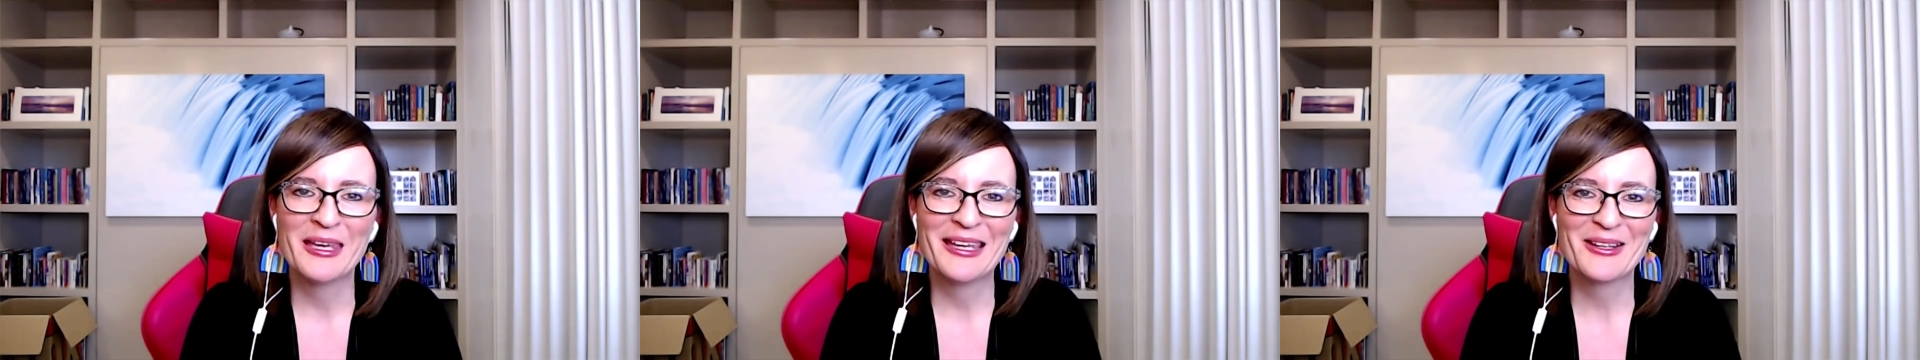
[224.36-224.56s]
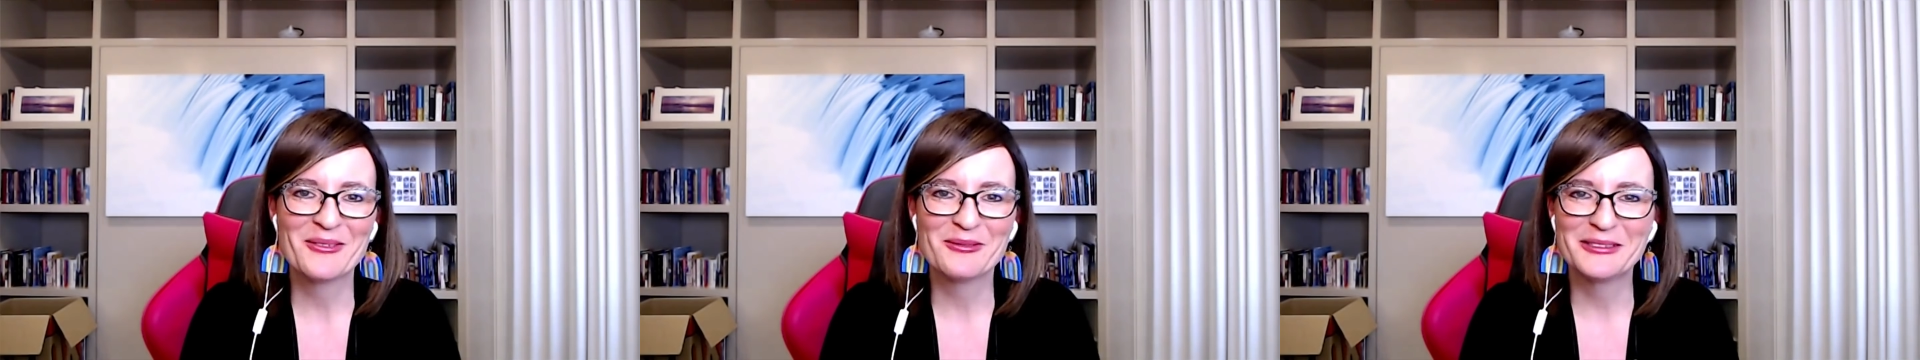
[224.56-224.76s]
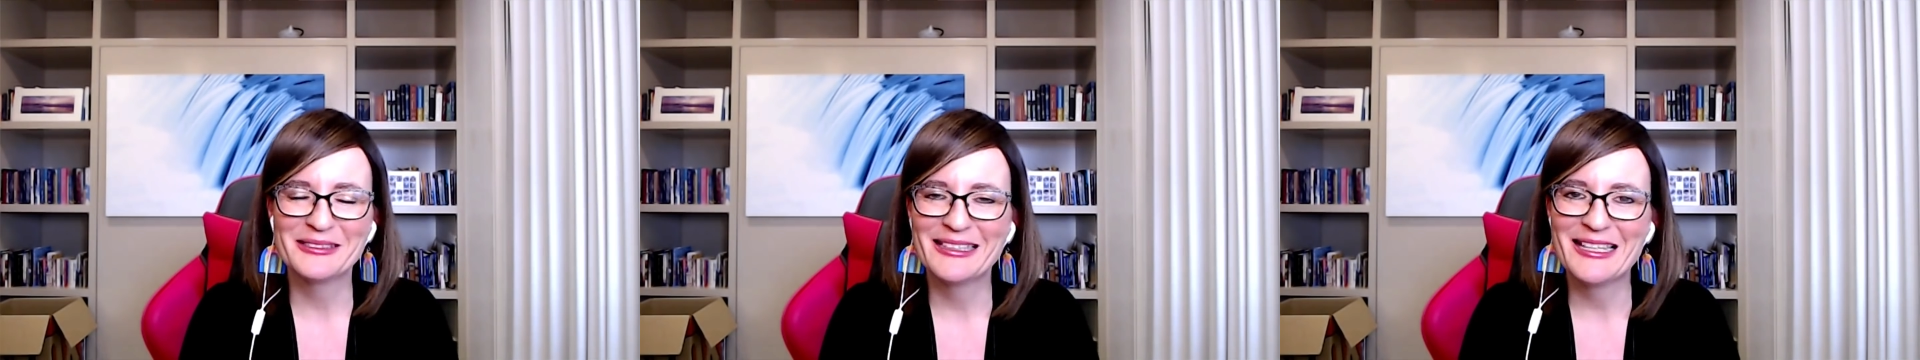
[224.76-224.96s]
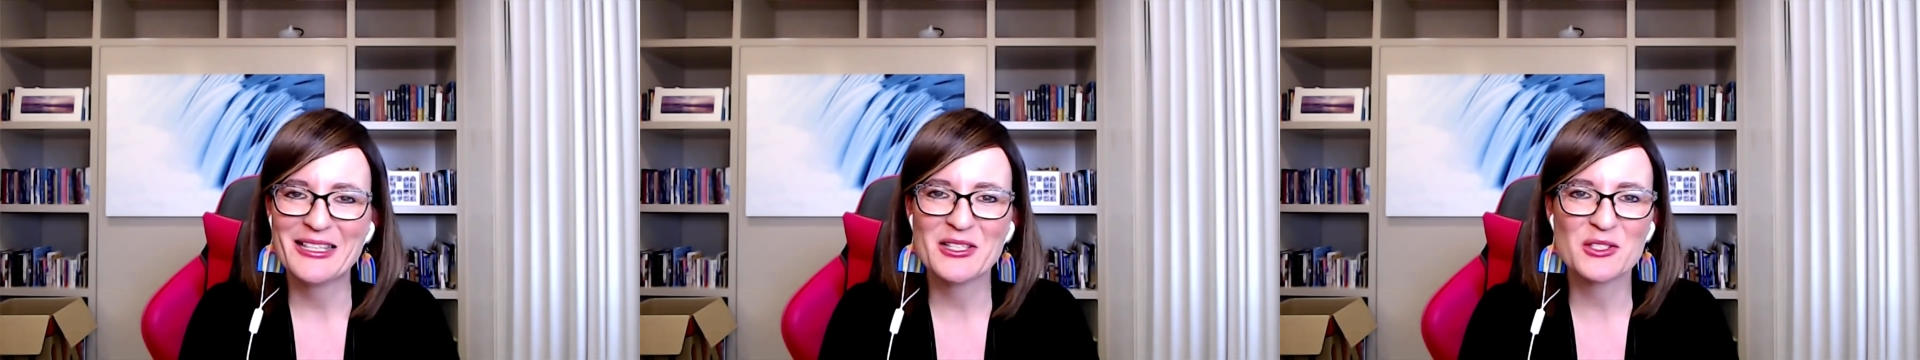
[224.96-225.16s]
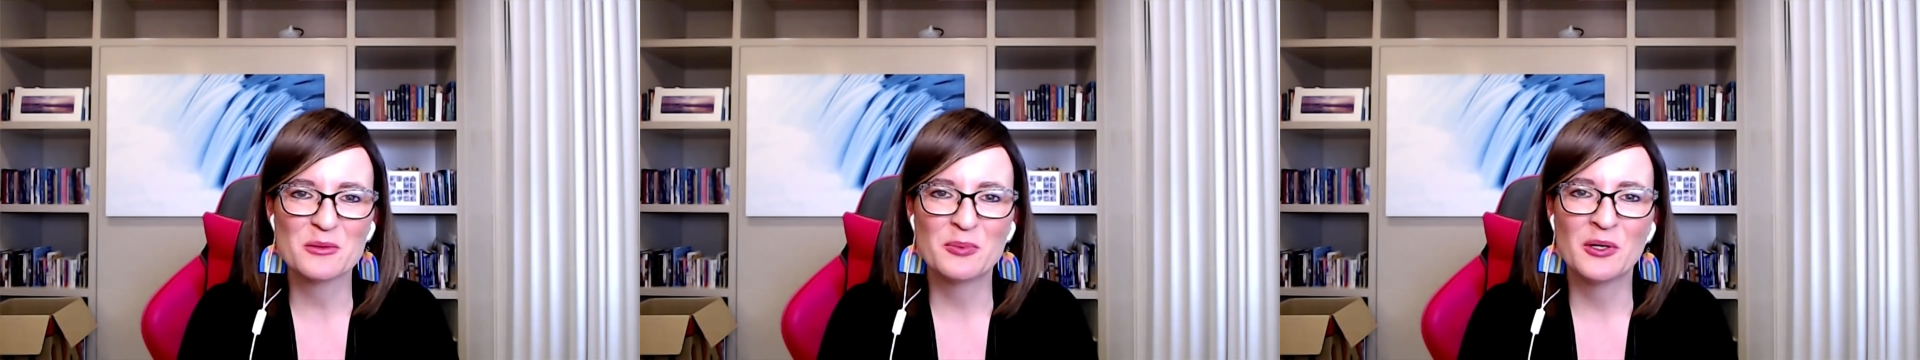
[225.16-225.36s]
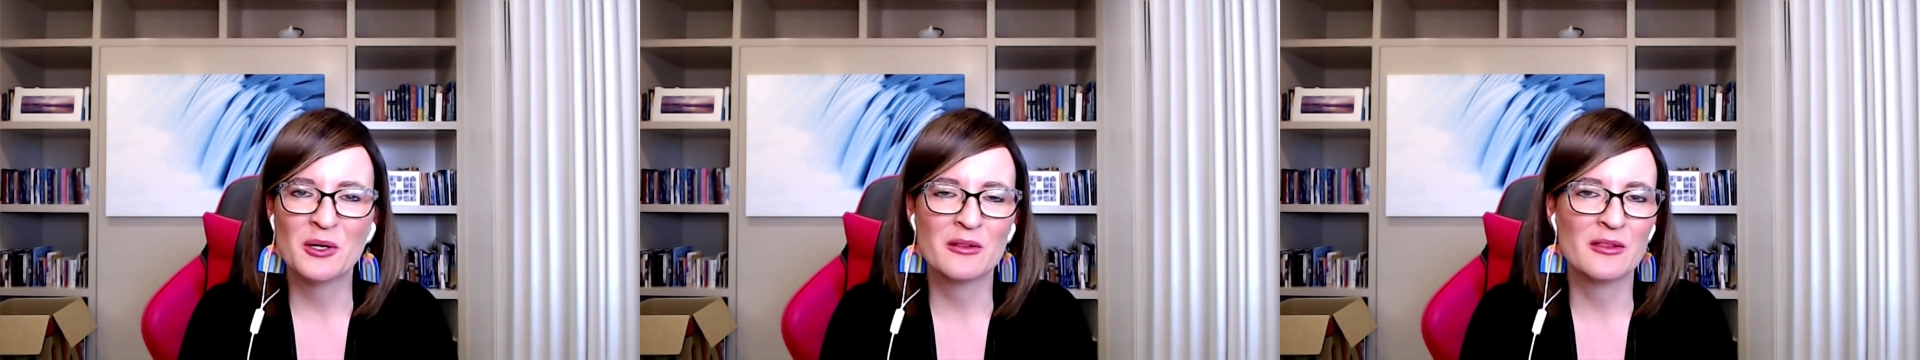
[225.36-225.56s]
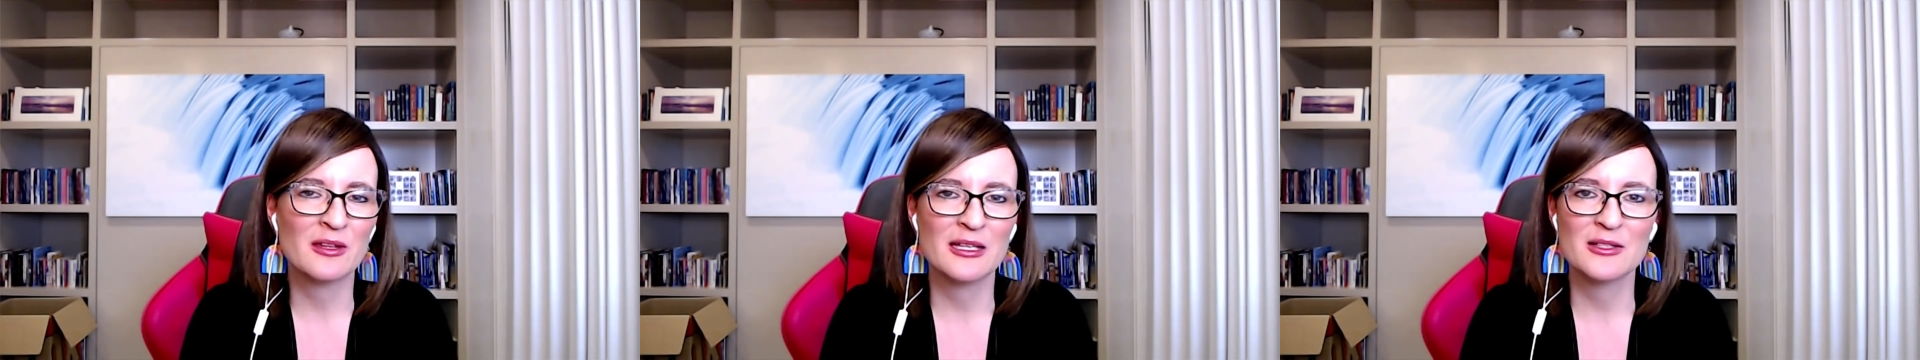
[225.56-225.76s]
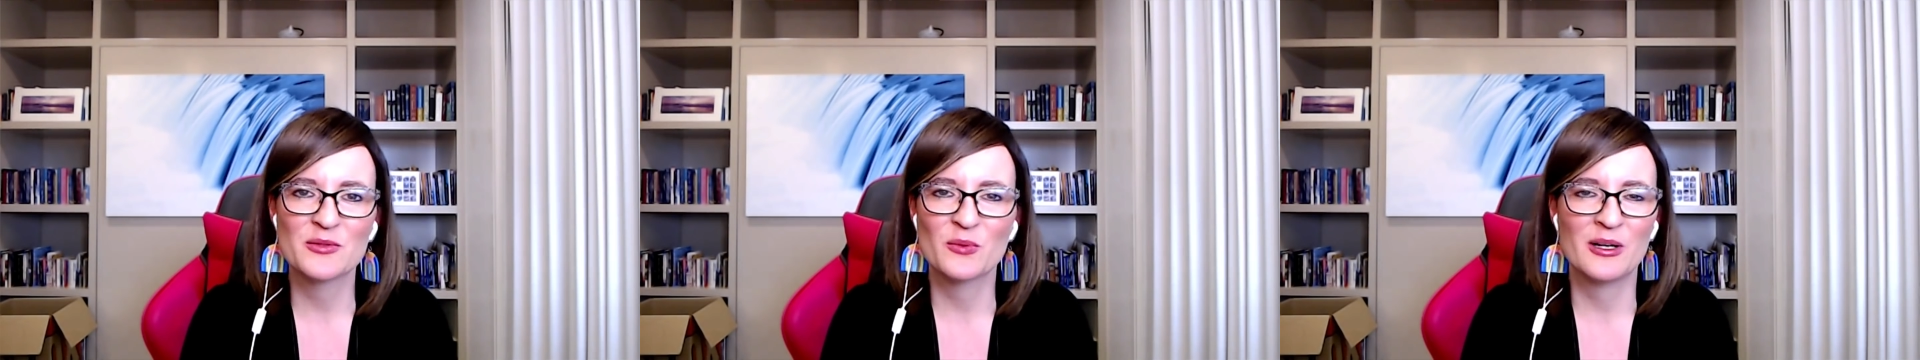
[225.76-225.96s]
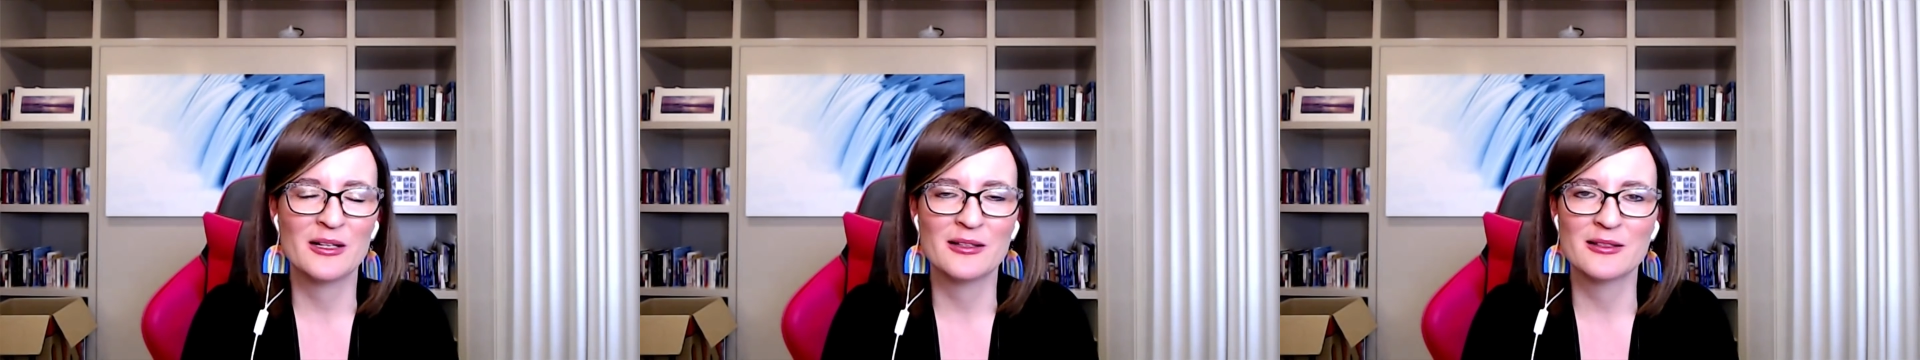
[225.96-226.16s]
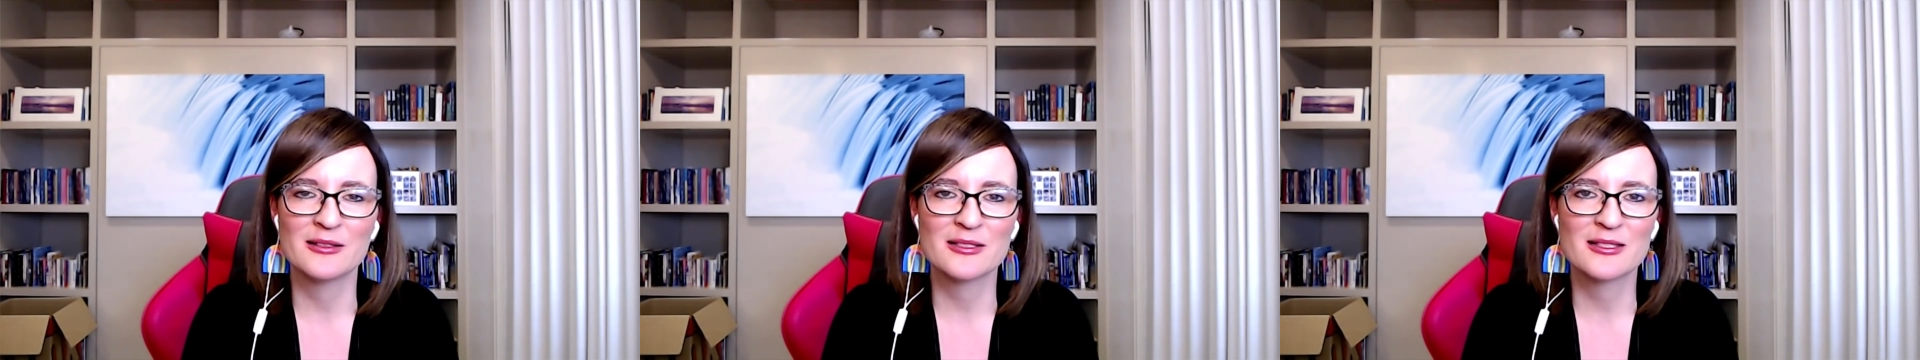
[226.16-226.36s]
being released upon these
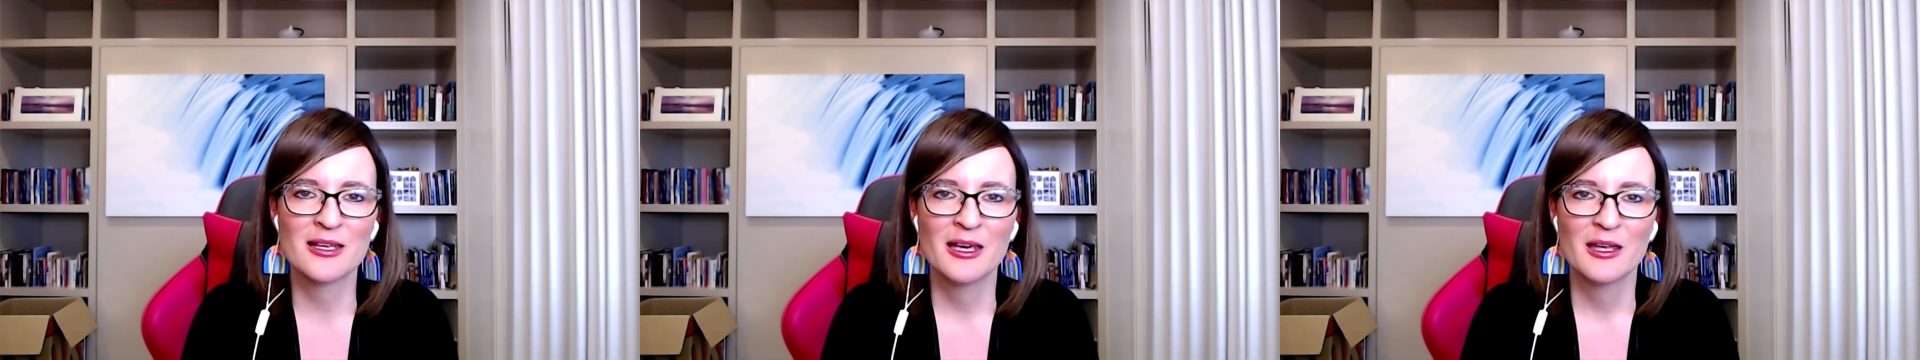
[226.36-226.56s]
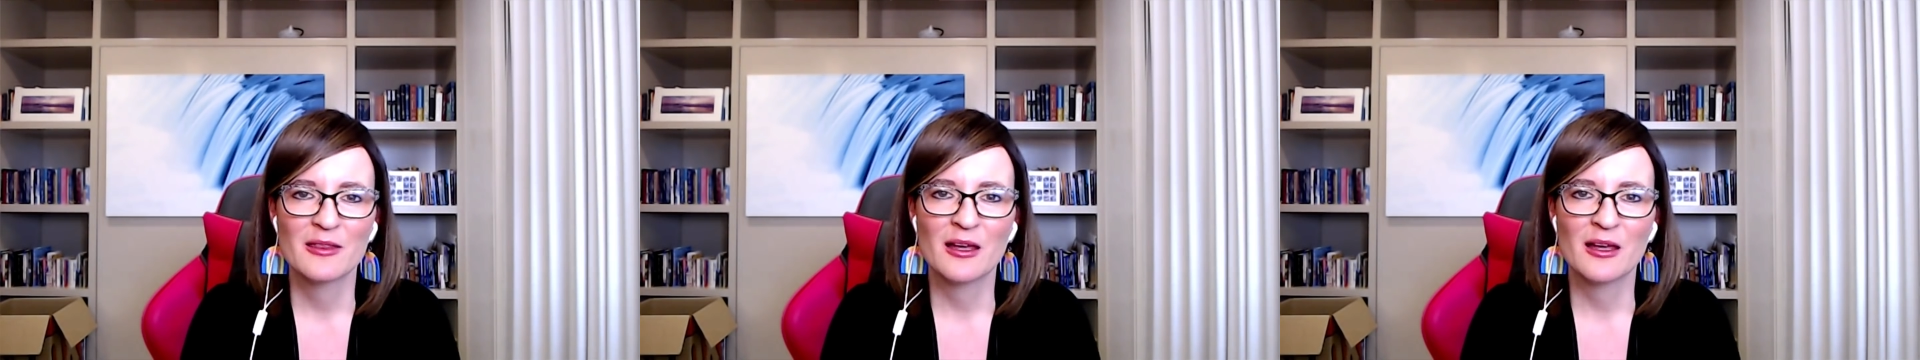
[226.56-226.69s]
ones